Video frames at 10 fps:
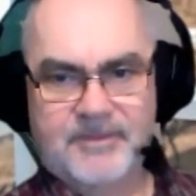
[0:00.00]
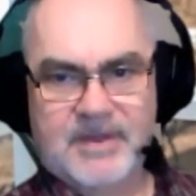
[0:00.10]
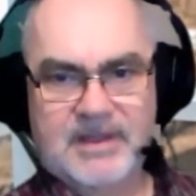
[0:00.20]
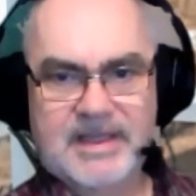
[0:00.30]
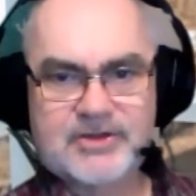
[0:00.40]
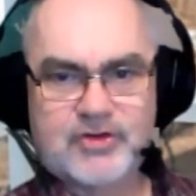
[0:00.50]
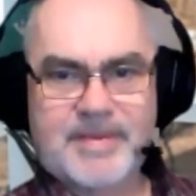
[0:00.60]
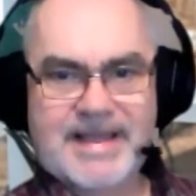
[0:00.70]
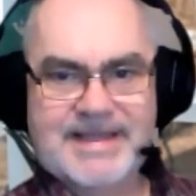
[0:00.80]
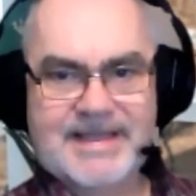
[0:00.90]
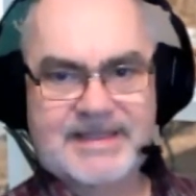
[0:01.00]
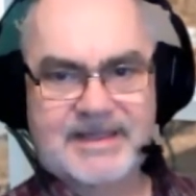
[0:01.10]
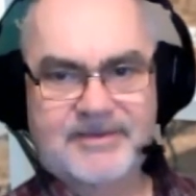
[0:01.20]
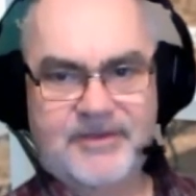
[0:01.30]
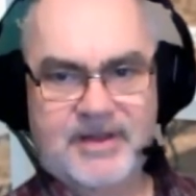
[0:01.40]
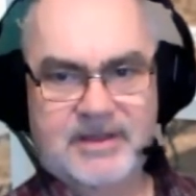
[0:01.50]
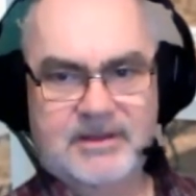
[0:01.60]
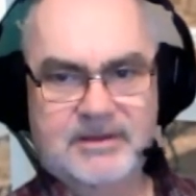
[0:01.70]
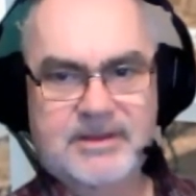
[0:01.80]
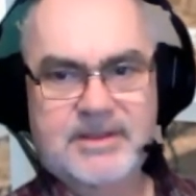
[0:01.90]
electromagnetic
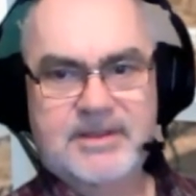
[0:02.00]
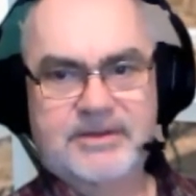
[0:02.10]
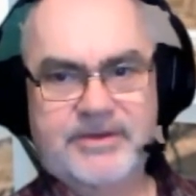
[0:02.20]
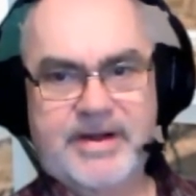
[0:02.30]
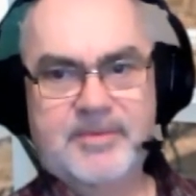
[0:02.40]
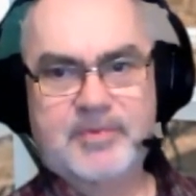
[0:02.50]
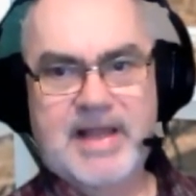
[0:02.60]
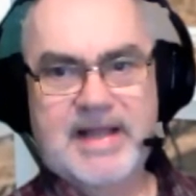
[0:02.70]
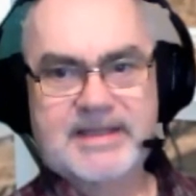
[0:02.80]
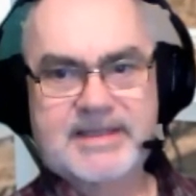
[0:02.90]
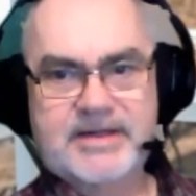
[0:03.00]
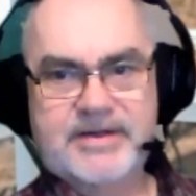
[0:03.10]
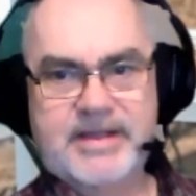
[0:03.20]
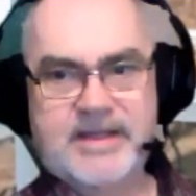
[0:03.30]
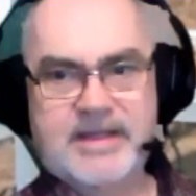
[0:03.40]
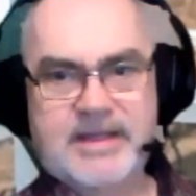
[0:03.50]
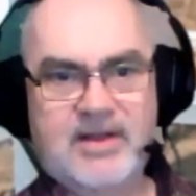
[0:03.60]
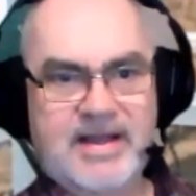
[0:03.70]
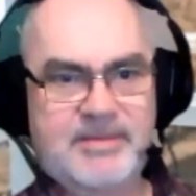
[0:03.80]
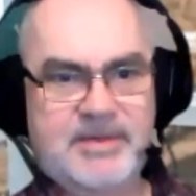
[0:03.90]
field, rare planetary
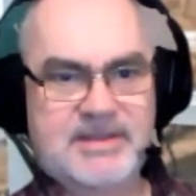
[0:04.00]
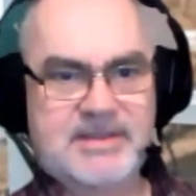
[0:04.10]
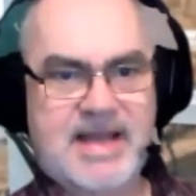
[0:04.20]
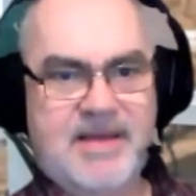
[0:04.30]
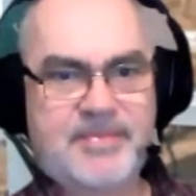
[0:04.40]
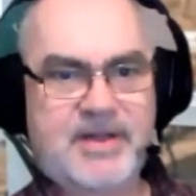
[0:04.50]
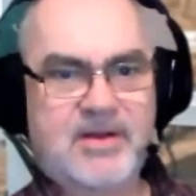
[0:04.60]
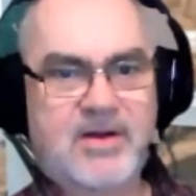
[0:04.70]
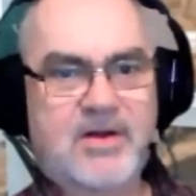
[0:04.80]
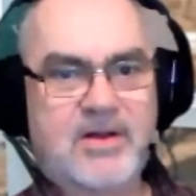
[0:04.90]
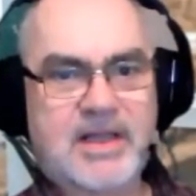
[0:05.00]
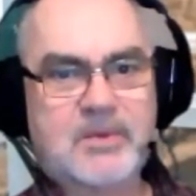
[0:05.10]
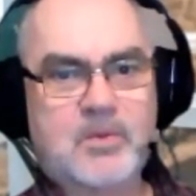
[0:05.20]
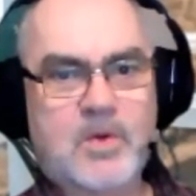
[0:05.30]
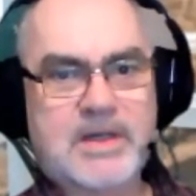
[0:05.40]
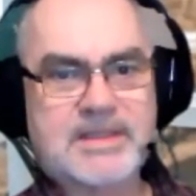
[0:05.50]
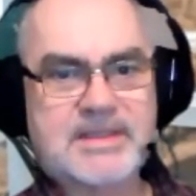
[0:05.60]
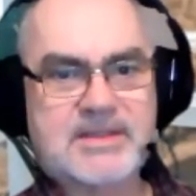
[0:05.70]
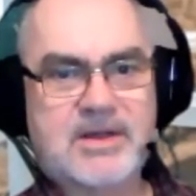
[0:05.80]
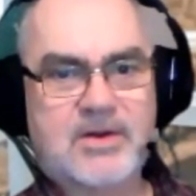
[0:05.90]
alignments happening all at
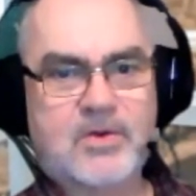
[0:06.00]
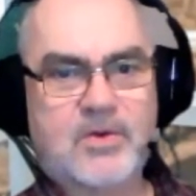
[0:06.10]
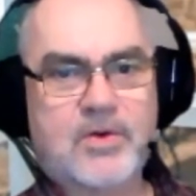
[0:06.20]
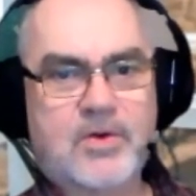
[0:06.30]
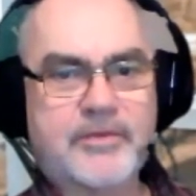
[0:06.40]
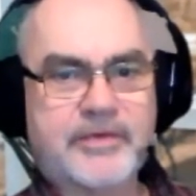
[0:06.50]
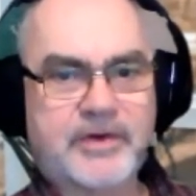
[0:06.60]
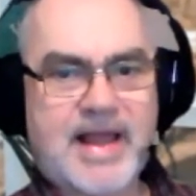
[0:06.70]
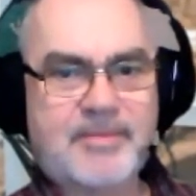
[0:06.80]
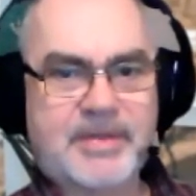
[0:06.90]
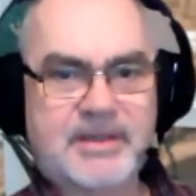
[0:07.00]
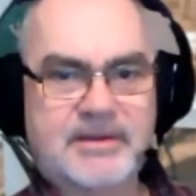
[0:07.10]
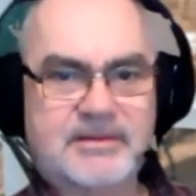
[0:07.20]
once or overlapping.